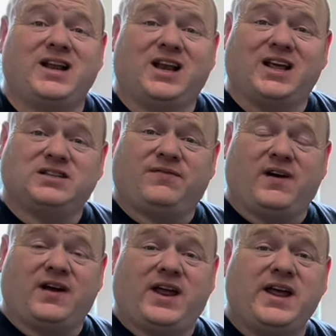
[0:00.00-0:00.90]
I'd like to
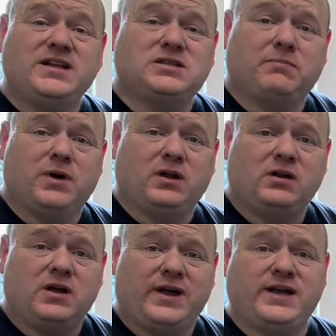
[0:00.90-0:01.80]
thank Heatable.
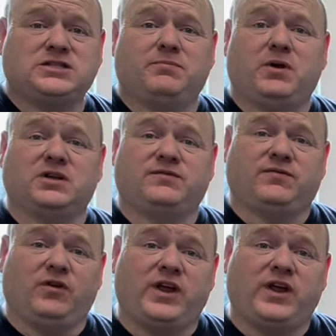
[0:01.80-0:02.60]
Heatable has fully